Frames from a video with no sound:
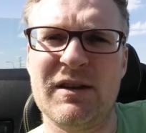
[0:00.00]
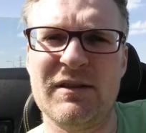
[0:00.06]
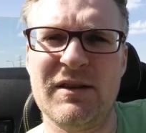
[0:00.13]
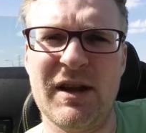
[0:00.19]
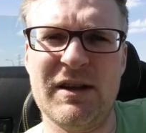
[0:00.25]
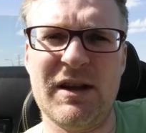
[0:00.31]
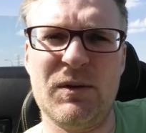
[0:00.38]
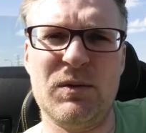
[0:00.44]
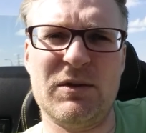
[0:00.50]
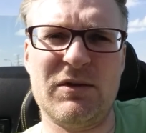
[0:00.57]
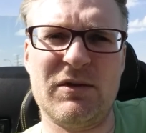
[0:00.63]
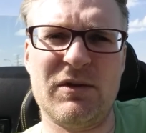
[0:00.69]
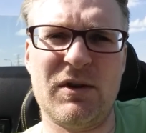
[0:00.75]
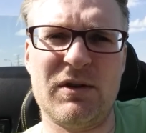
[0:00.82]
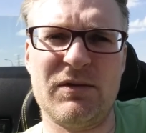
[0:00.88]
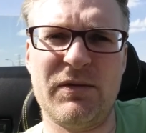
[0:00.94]
then they would
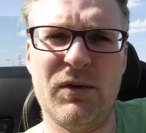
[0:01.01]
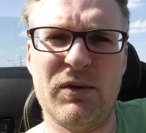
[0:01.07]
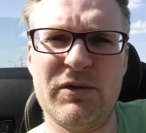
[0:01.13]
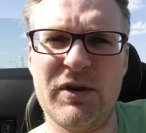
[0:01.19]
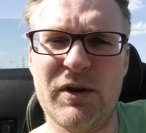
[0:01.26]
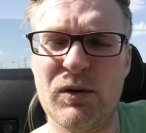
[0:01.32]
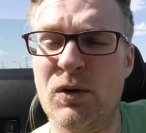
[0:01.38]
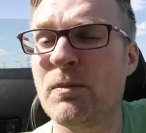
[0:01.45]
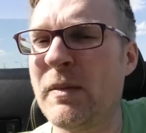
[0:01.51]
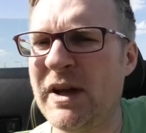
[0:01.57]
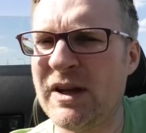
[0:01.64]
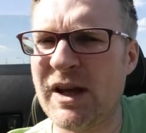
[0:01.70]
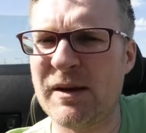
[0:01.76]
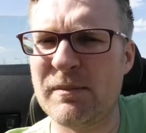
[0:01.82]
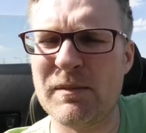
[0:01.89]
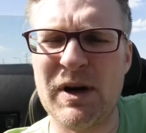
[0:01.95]
start focusing on
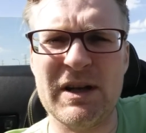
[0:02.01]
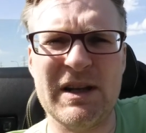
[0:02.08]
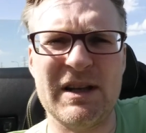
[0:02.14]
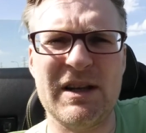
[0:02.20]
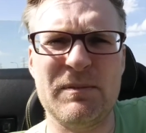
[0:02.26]
making money